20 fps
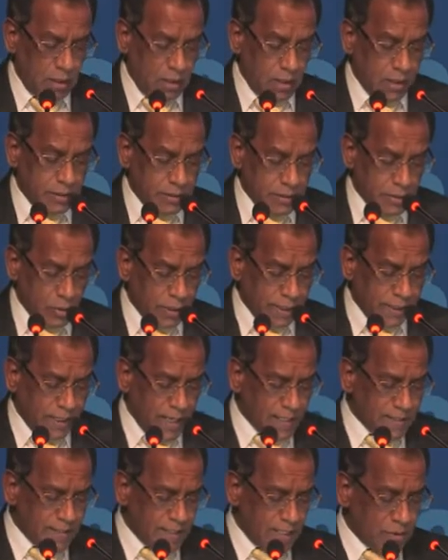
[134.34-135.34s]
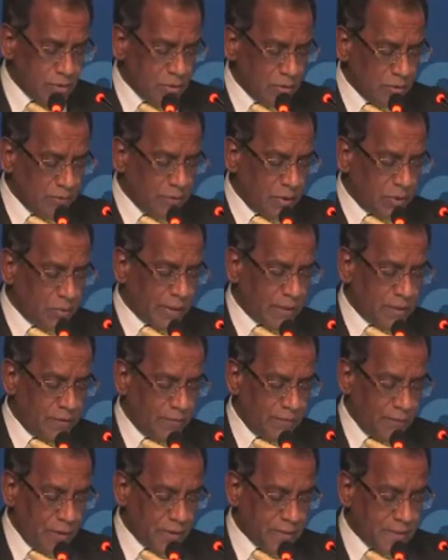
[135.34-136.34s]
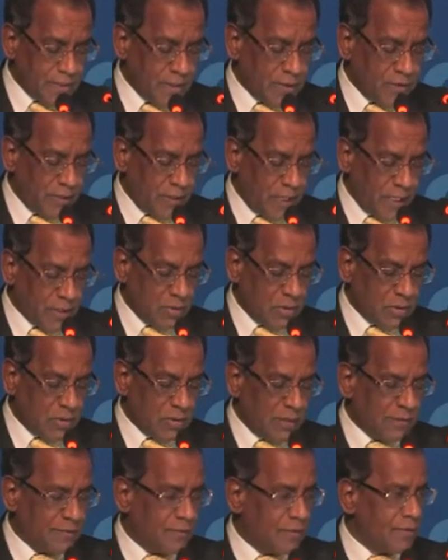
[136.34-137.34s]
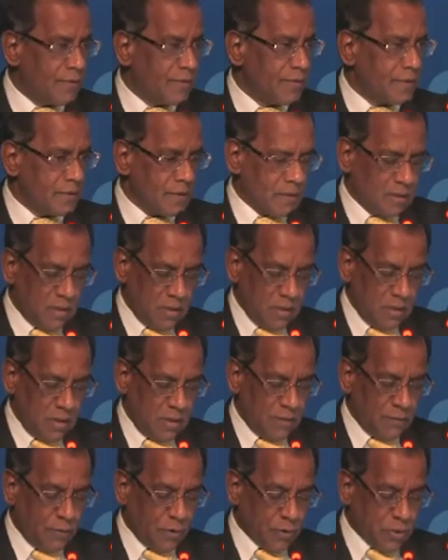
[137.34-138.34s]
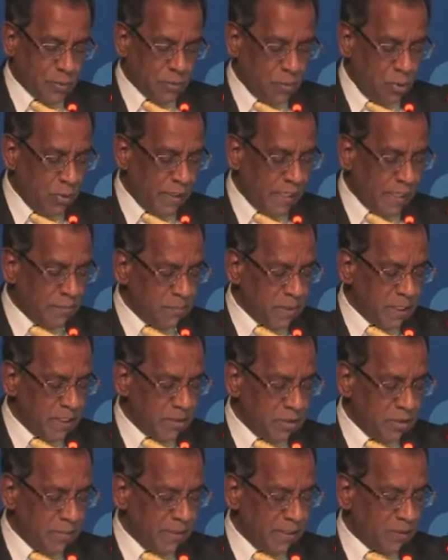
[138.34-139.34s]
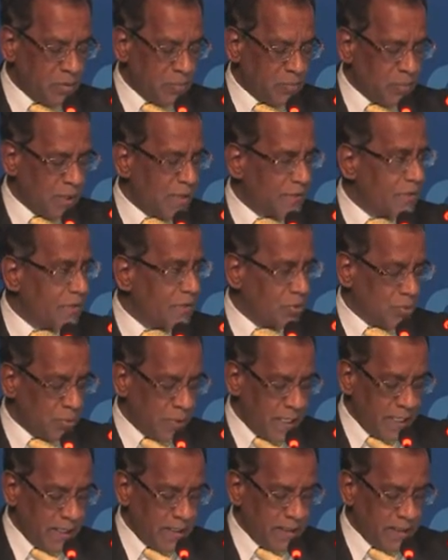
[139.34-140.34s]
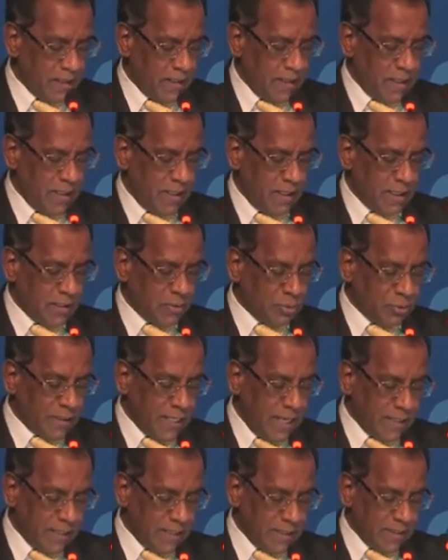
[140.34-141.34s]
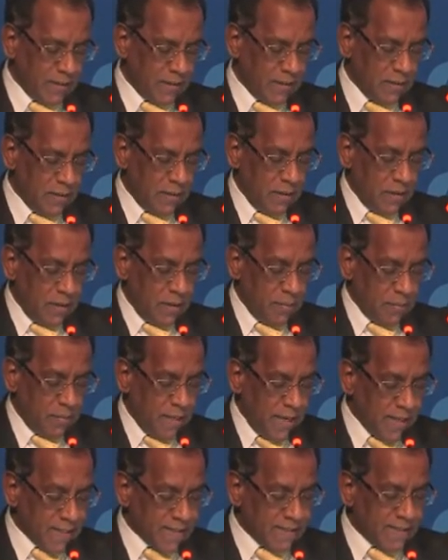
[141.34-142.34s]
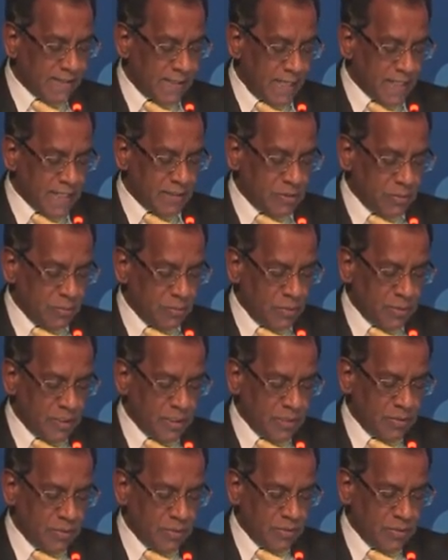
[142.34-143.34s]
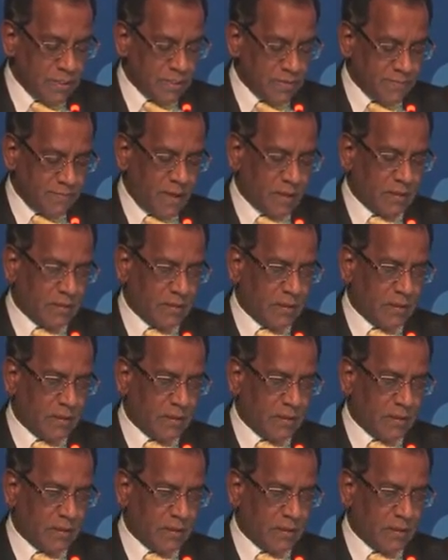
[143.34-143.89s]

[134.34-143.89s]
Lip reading: The organization of the 21st International Conference for Small and Medium Enterprises today in New Delhi bears testimony to this fact.